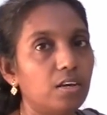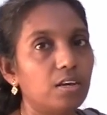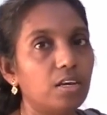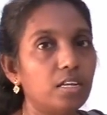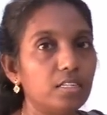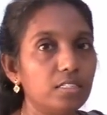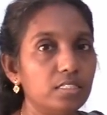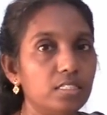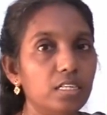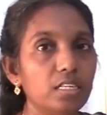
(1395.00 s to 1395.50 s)

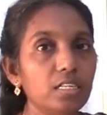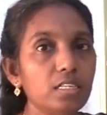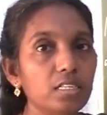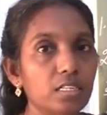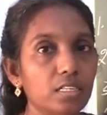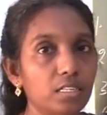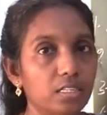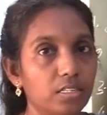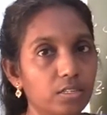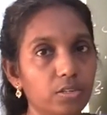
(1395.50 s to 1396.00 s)
in the
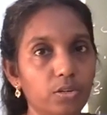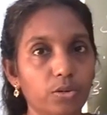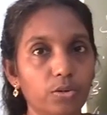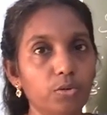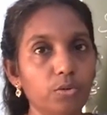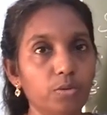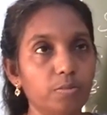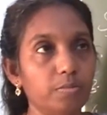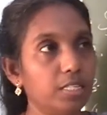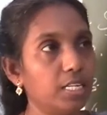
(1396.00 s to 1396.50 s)

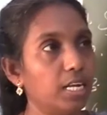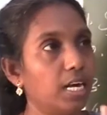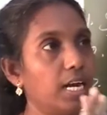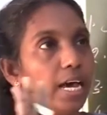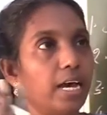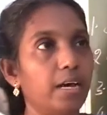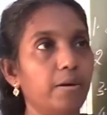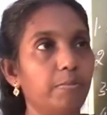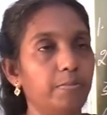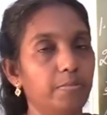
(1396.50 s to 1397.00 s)
room, the
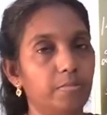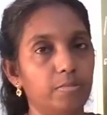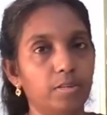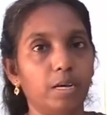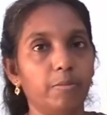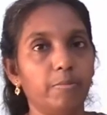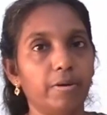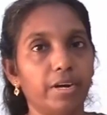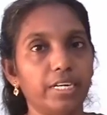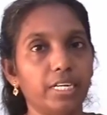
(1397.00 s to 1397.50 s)

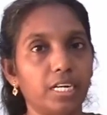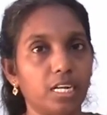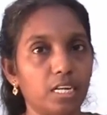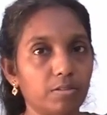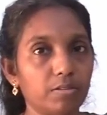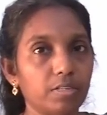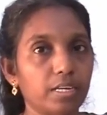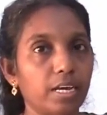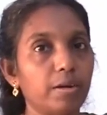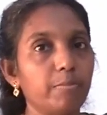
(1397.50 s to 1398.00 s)

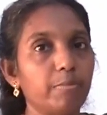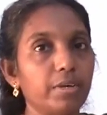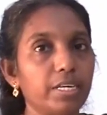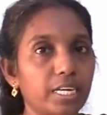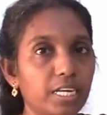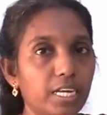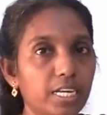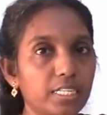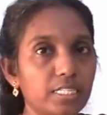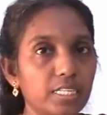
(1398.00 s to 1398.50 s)
laboratory can be
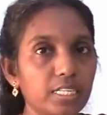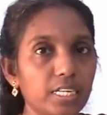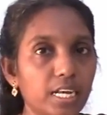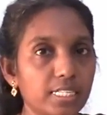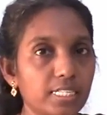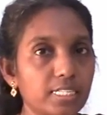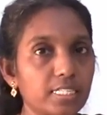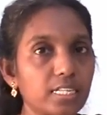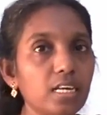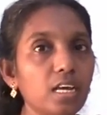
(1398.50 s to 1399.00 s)
created
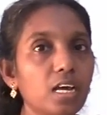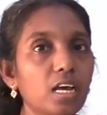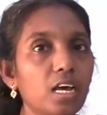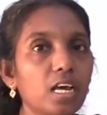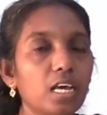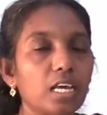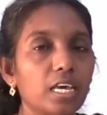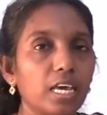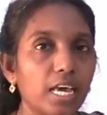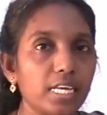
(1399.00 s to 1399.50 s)
as a
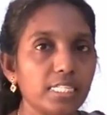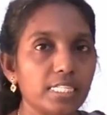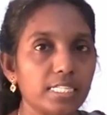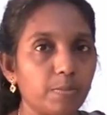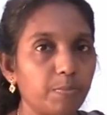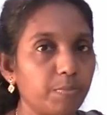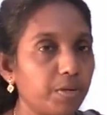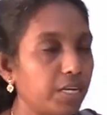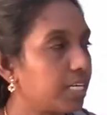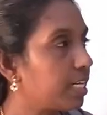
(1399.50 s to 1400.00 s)

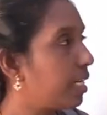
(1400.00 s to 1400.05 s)
aseptic